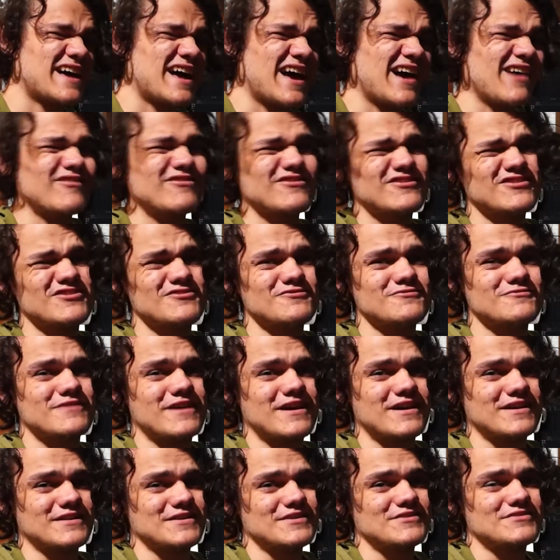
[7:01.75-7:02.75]
I knew
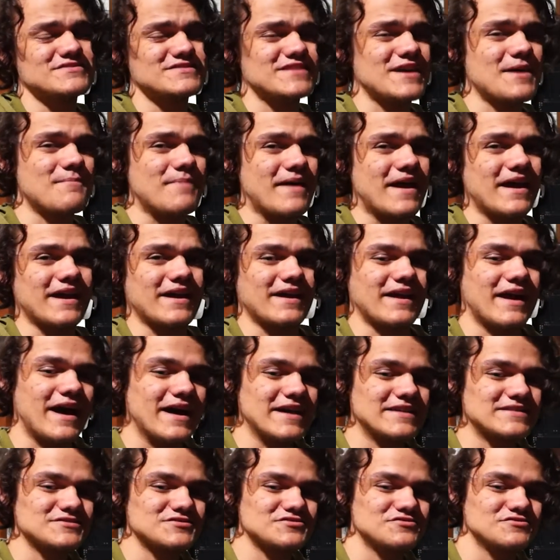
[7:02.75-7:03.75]
how to use that back in high
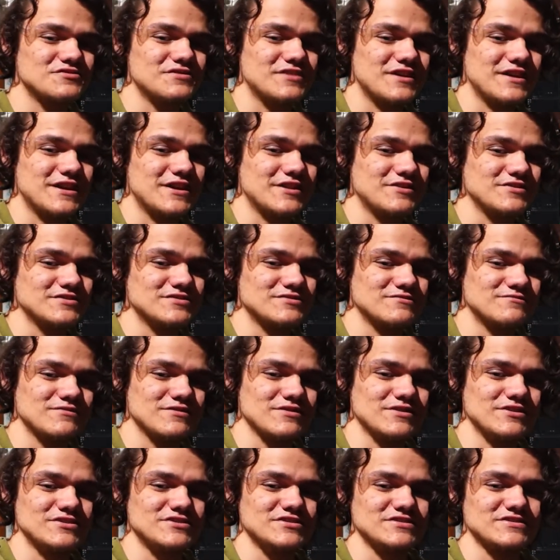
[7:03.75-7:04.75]
school, and it was
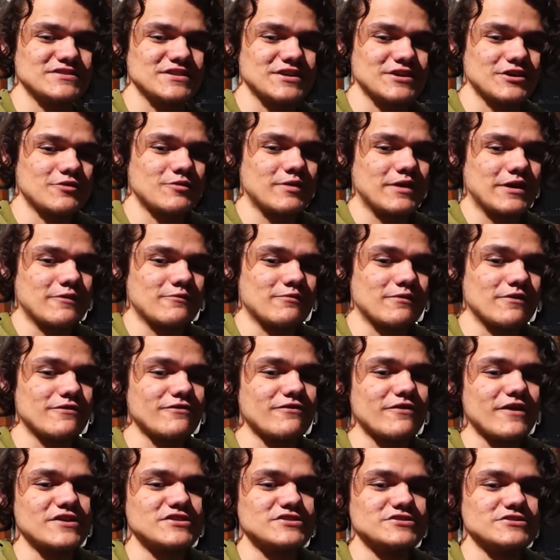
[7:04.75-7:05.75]
really just a quick
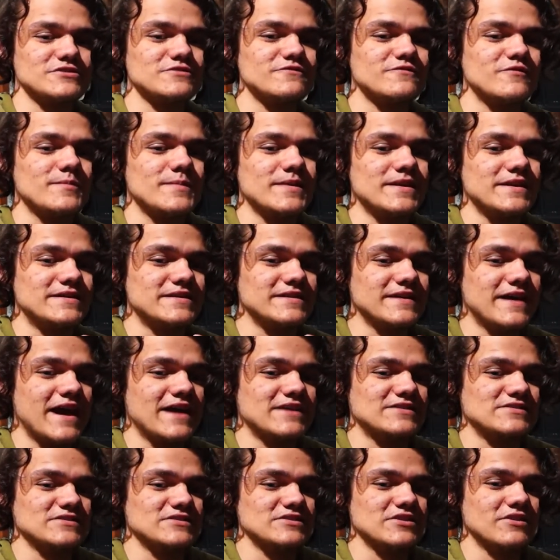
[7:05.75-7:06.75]
refresher for me to
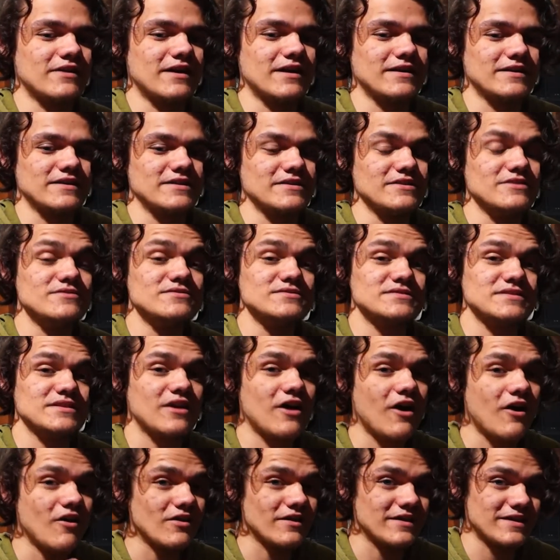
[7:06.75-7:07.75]
actually know how to use it
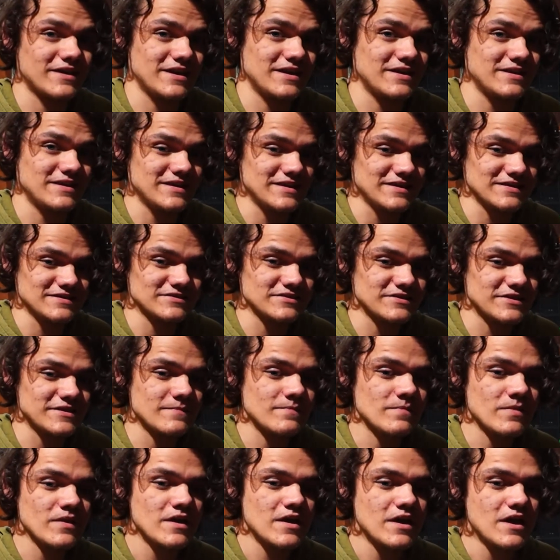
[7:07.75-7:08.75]
all again easily.
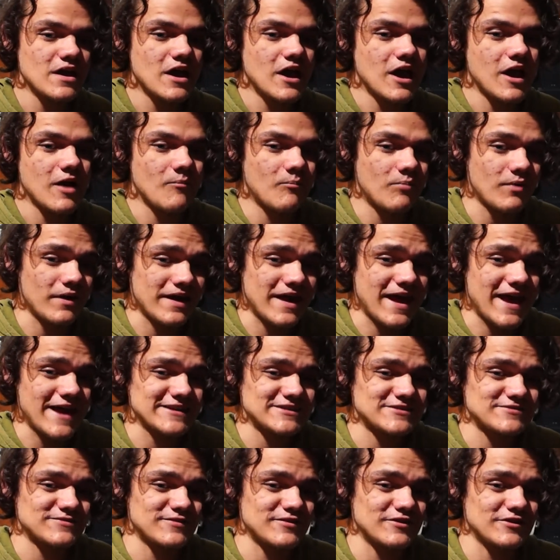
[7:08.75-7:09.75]
But
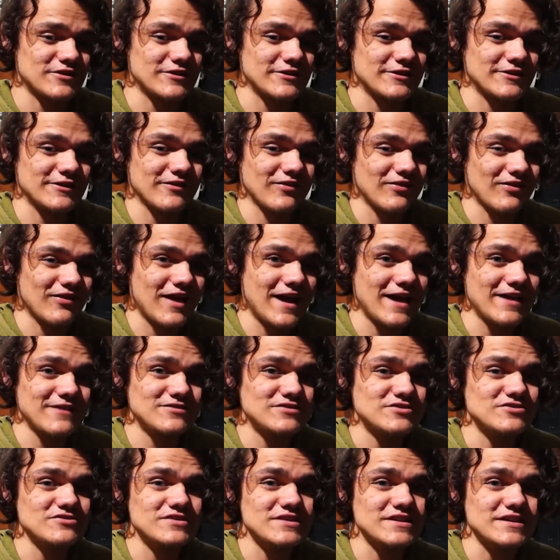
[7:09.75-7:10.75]
as for Live
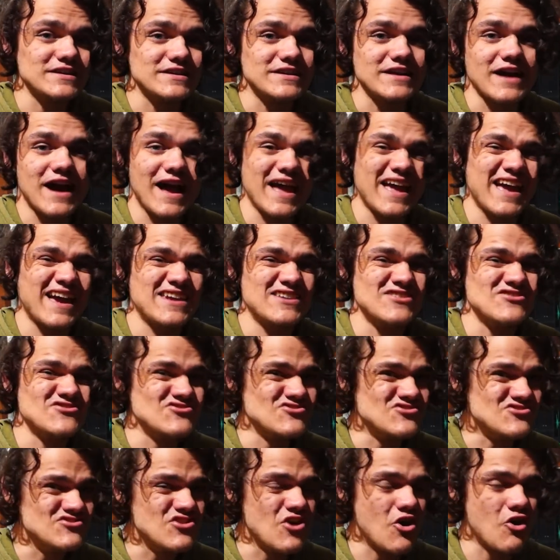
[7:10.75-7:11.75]
2D, I had
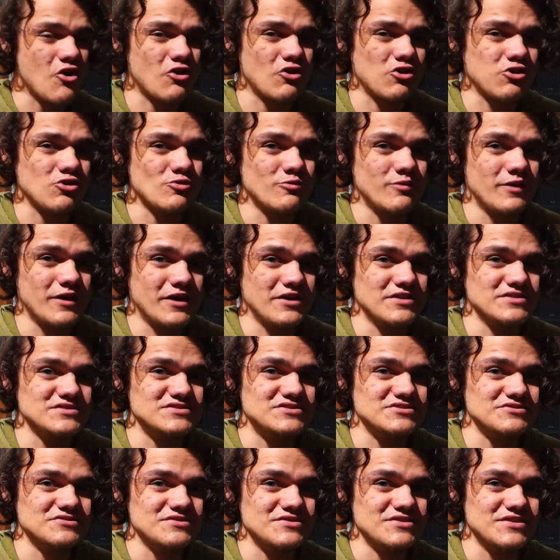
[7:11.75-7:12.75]
no clue what I was
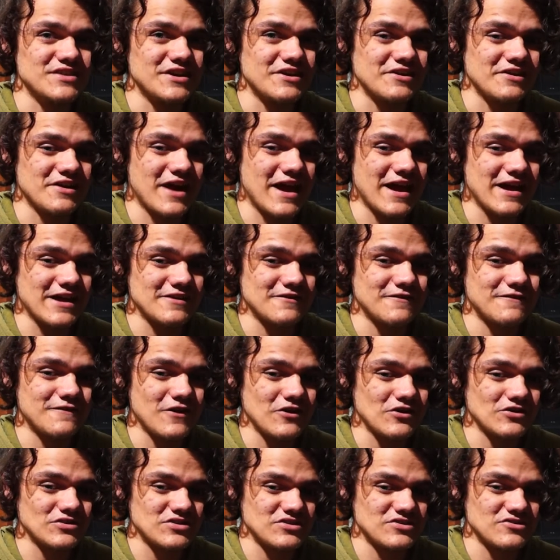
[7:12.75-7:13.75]
doing there. I had to
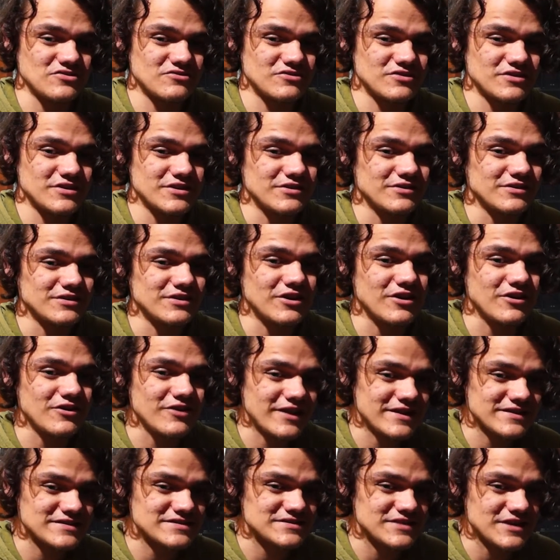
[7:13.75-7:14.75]
follow a tutorial and all
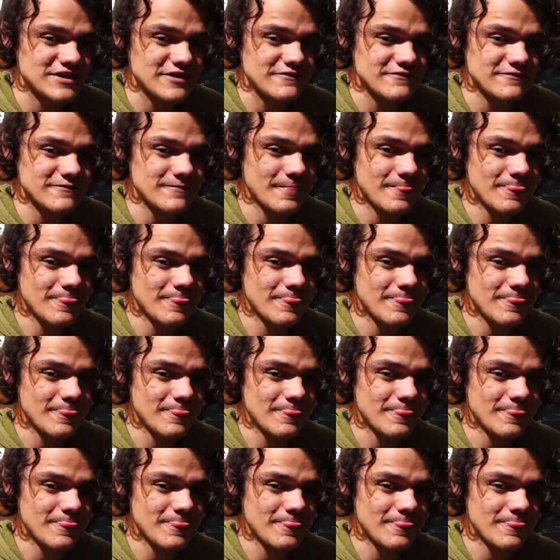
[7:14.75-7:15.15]
that stuff.